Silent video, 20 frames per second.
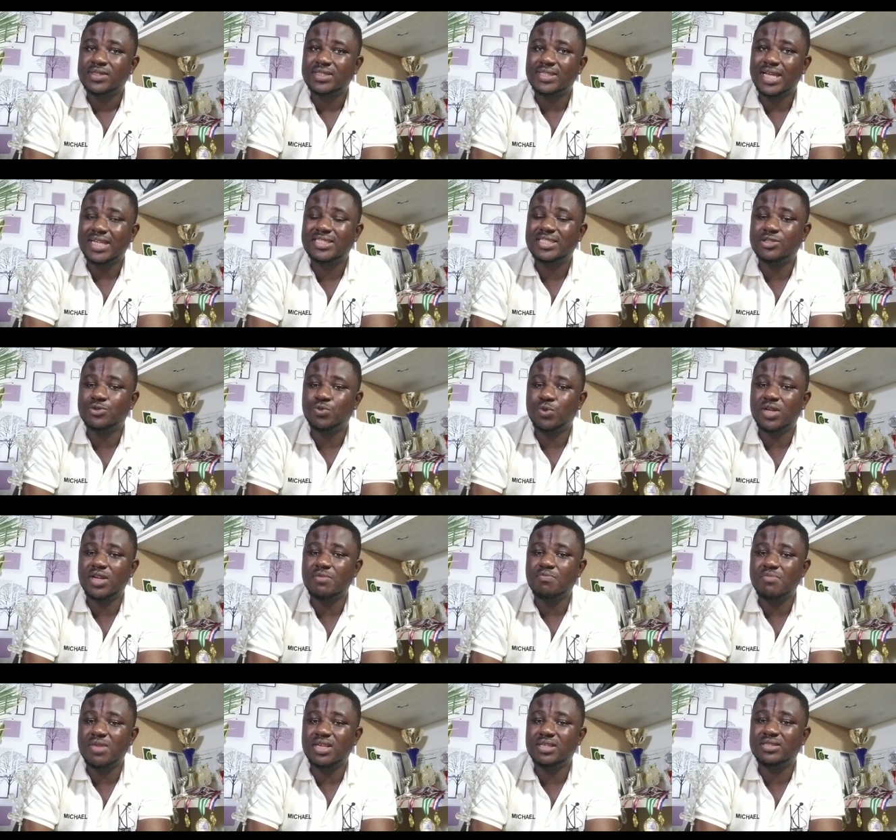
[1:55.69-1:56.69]
That is what
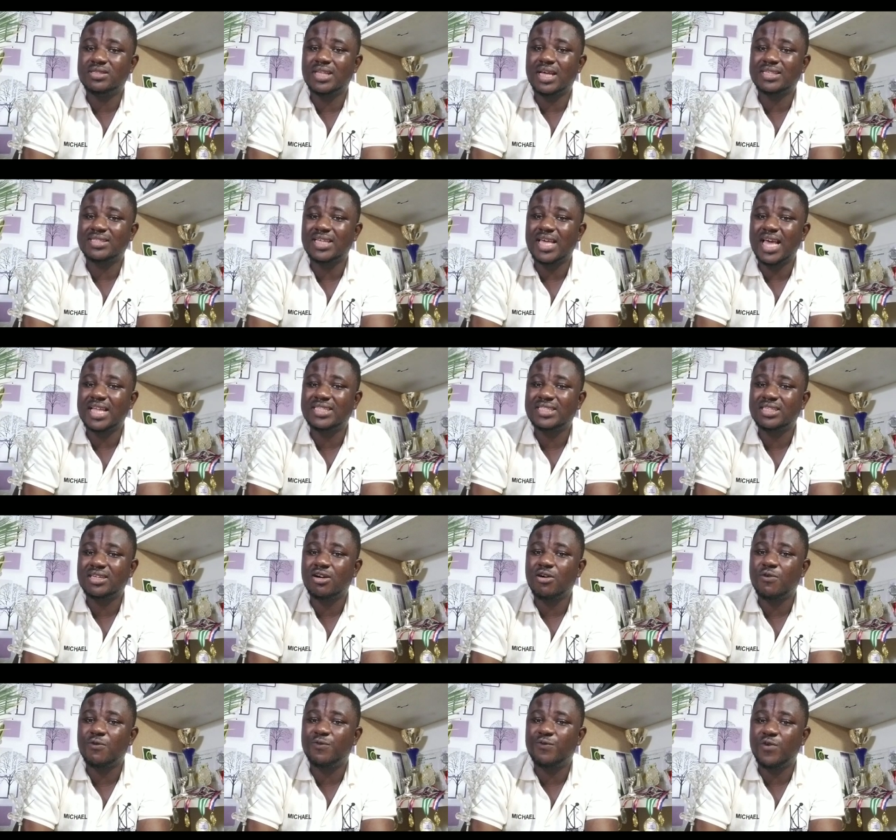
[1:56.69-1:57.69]
it means that
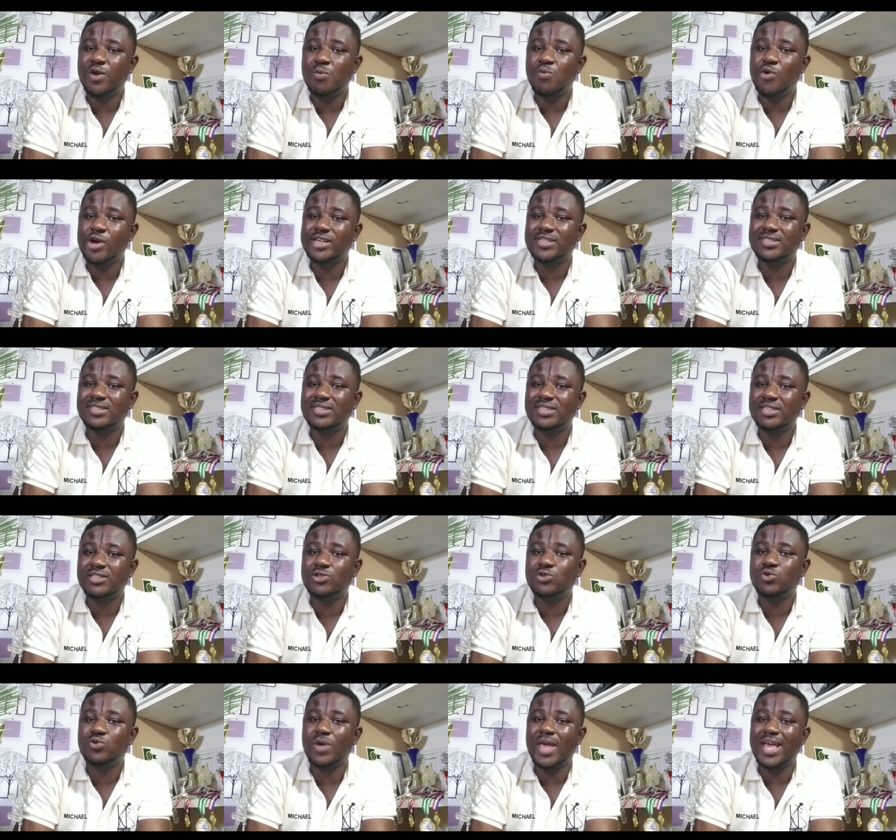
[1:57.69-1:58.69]
ethical framework
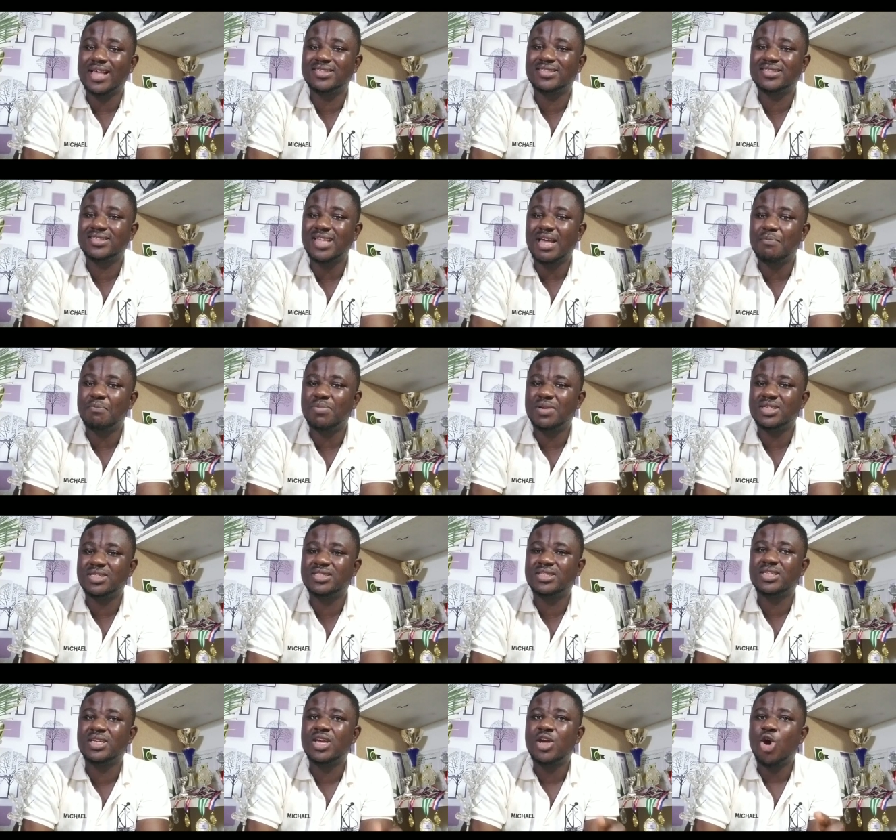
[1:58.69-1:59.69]
seeks to
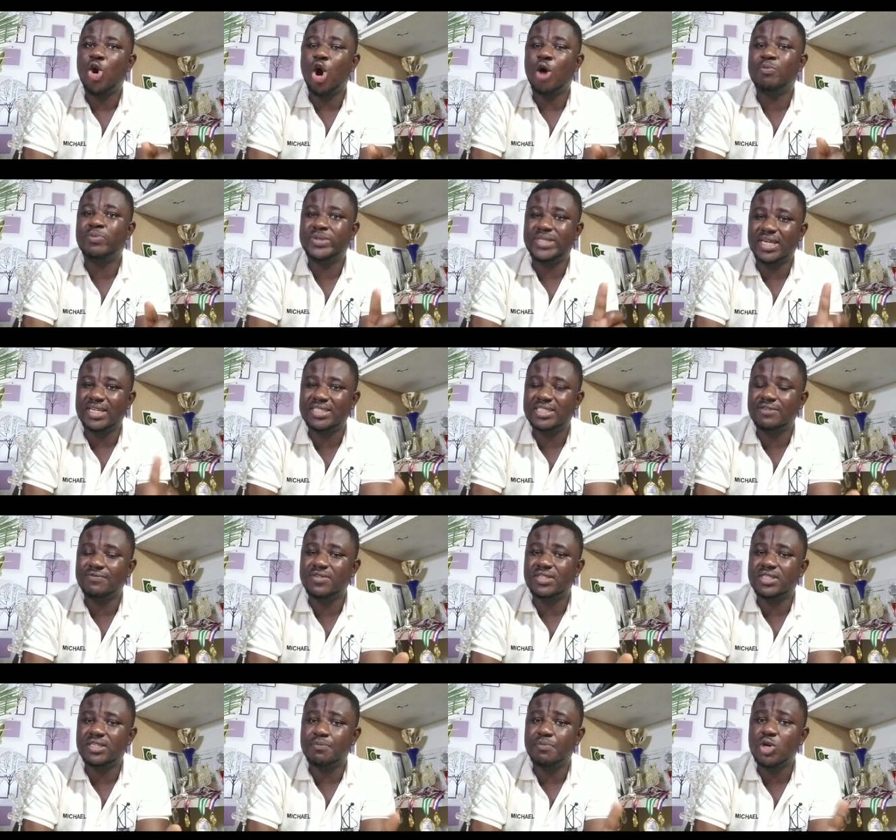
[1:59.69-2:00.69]
establish
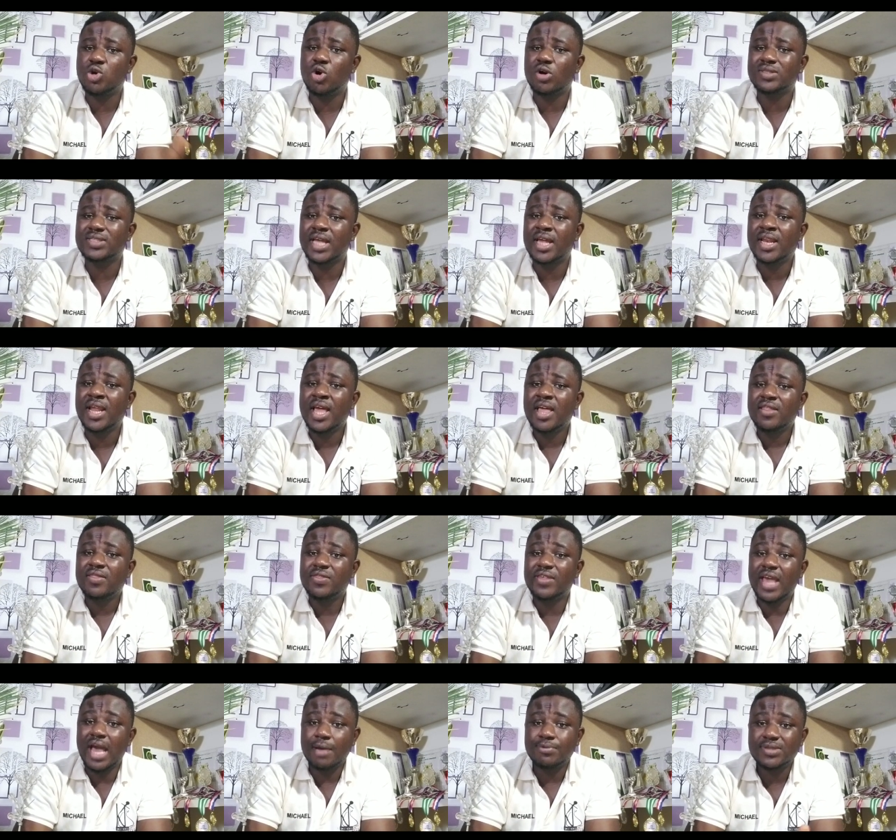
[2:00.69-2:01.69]
objectivity, because then
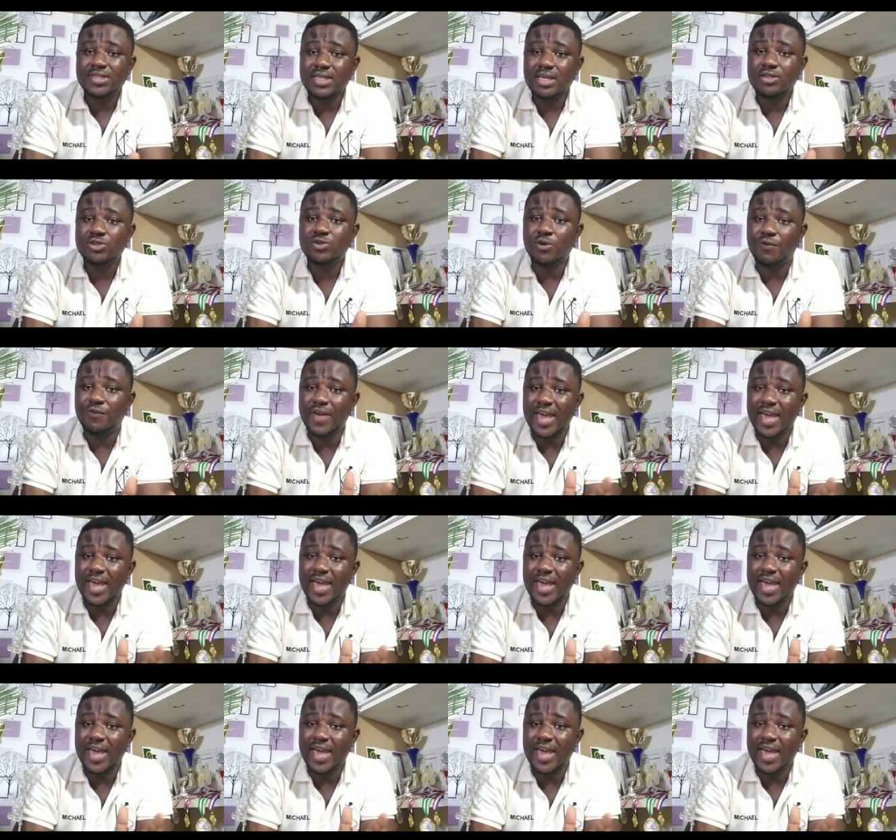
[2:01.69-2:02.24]
the absence of